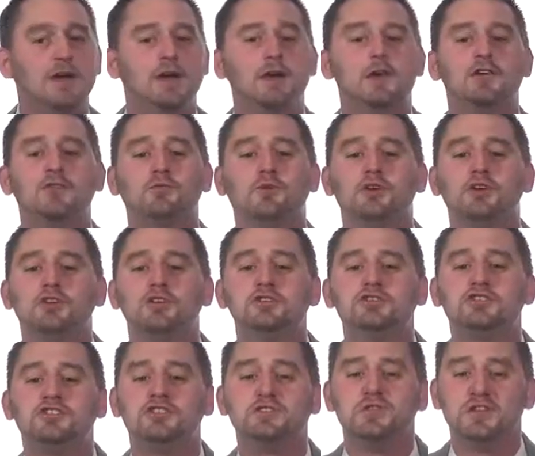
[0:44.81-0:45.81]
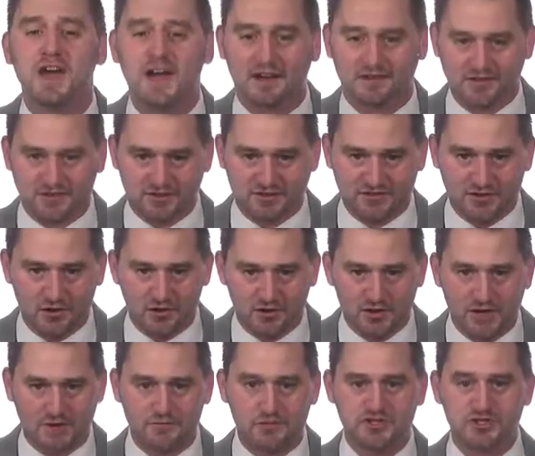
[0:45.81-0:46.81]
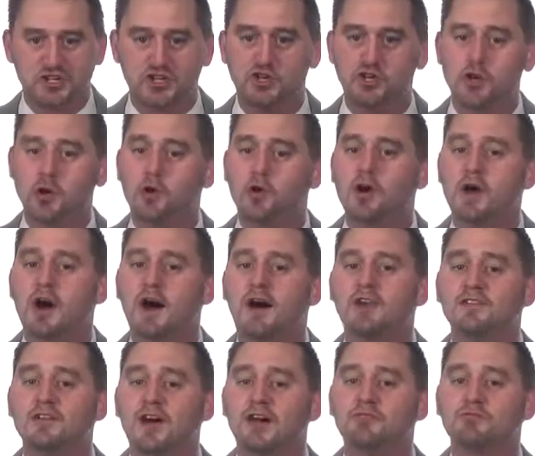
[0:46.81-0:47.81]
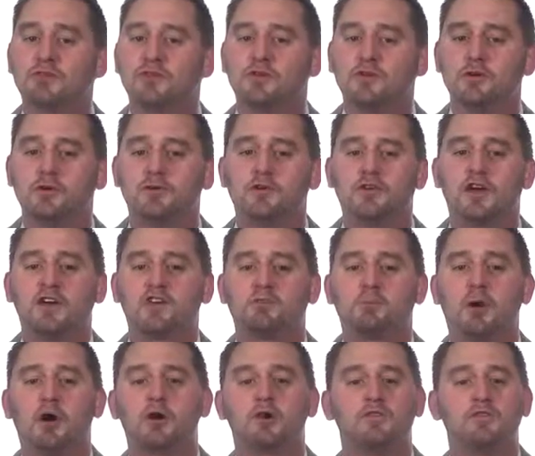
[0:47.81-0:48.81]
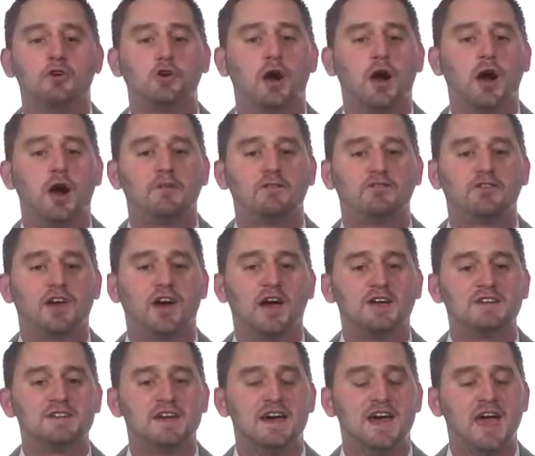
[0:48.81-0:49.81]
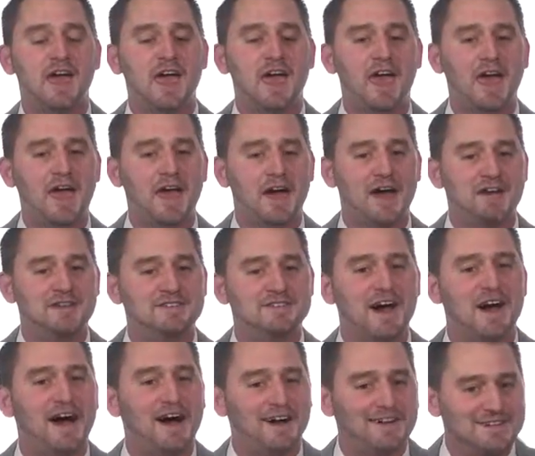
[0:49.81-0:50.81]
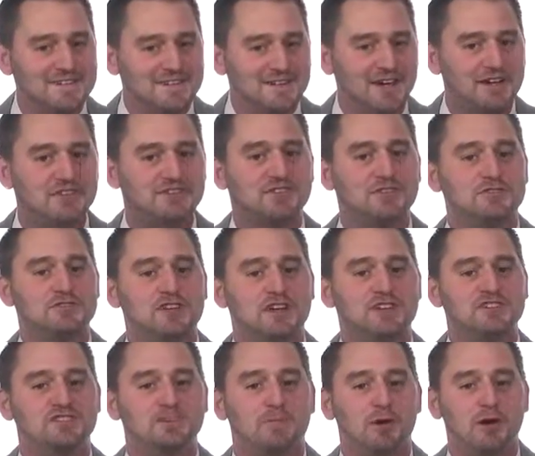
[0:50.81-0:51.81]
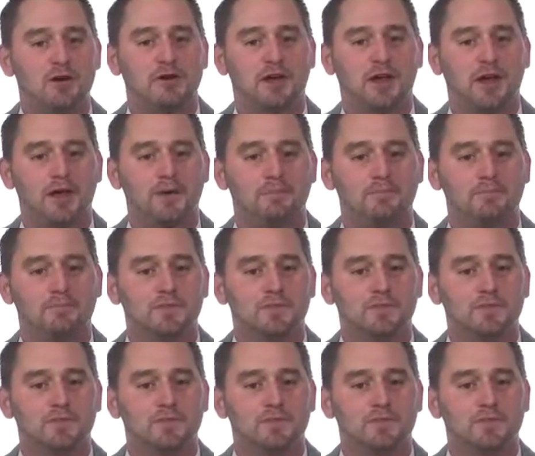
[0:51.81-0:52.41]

Here's what you should do next to start leveraging your online reviews as part of your off-site and on-site search engine marketing.